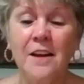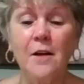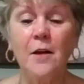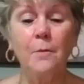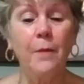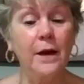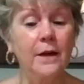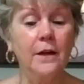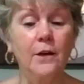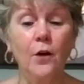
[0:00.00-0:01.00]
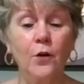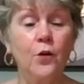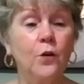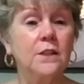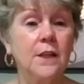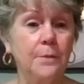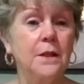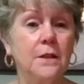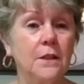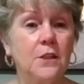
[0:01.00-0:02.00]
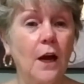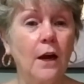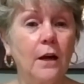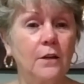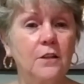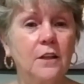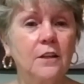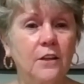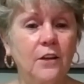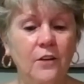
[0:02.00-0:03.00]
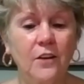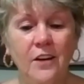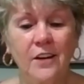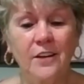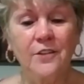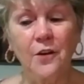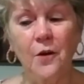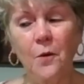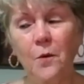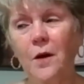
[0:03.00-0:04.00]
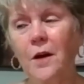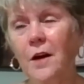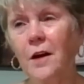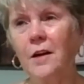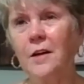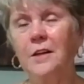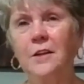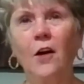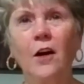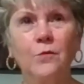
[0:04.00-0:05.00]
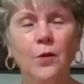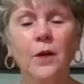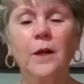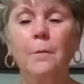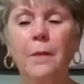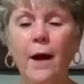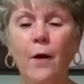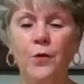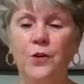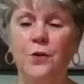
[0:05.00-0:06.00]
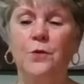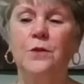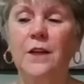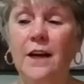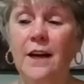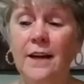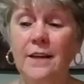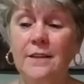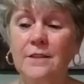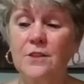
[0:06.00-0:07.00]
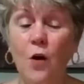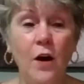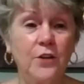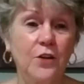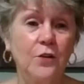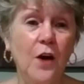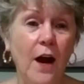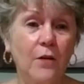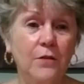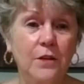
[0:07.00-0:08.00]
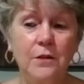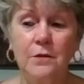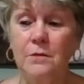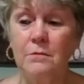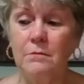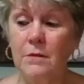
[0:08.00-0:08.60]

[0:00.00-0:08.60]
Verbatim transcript: yeah. But you know, you accepted the challenge, didn't you? So, yeah. uh, and God really empowered you and taught you how to